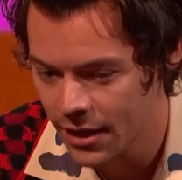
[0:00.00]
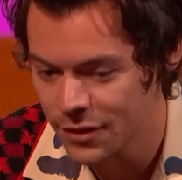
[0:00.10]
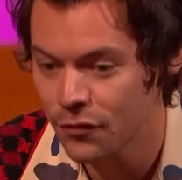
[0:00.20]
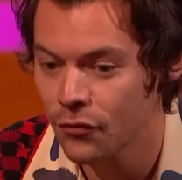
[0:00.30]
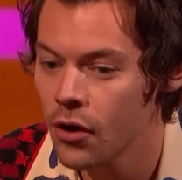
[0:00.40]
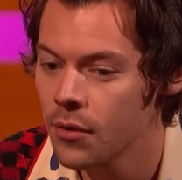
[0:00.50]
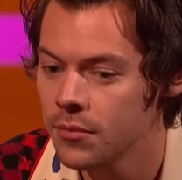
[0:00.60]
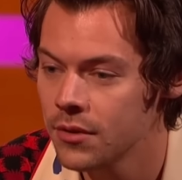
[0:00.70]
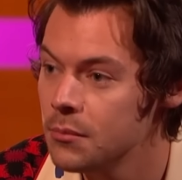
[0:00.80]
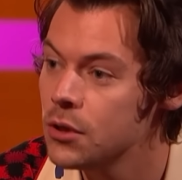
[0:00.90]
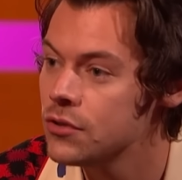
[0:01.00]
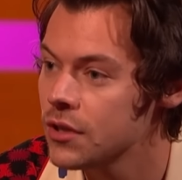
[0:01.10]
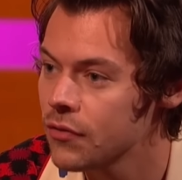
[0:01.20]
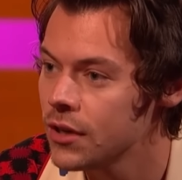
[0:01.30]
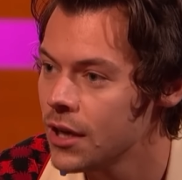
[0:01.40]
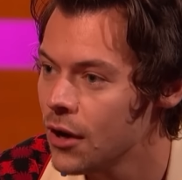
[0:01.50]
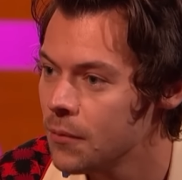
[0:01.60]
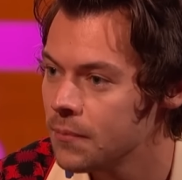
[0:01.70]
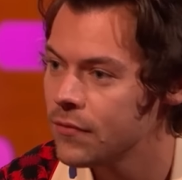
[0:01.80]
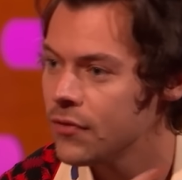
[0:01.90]
it's from the music
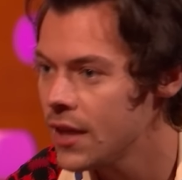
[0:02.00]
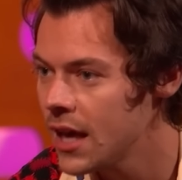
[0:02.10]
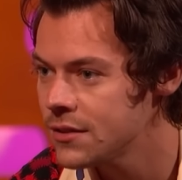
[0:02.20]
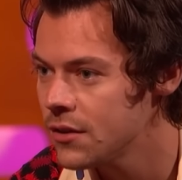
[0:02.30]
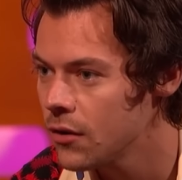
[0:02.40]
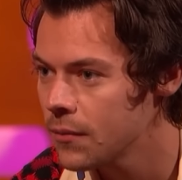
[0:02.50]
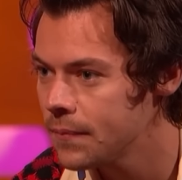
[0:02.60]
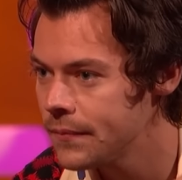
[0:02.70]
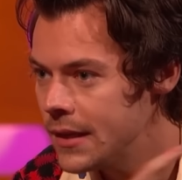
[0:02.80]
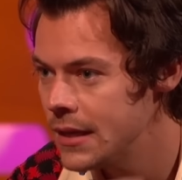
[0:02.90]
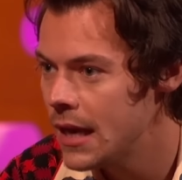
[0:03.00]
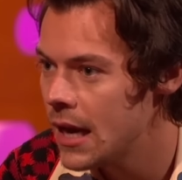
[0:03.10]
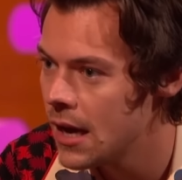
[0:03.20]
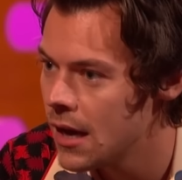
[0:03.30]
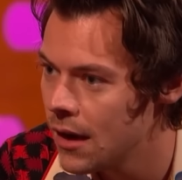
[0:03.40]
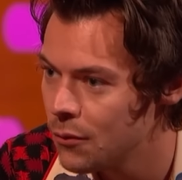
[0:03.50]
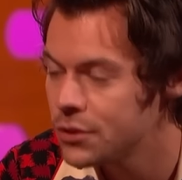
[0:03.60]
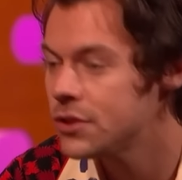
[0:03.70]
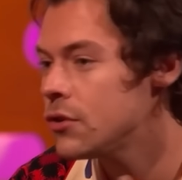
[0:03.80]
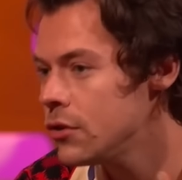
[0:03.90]
video for that song,
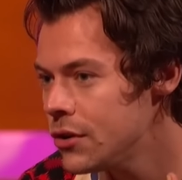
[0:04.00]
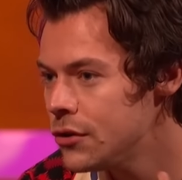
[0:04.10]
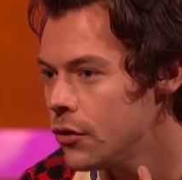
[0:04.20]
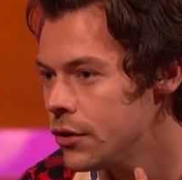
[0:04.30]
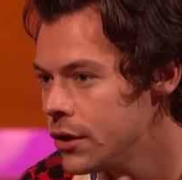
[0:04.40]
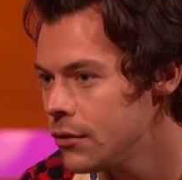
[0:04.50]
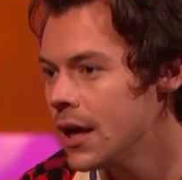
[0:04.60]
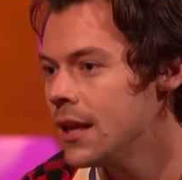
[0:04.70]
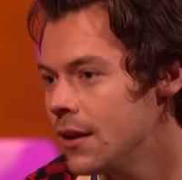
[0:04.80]
which is called Adore You, and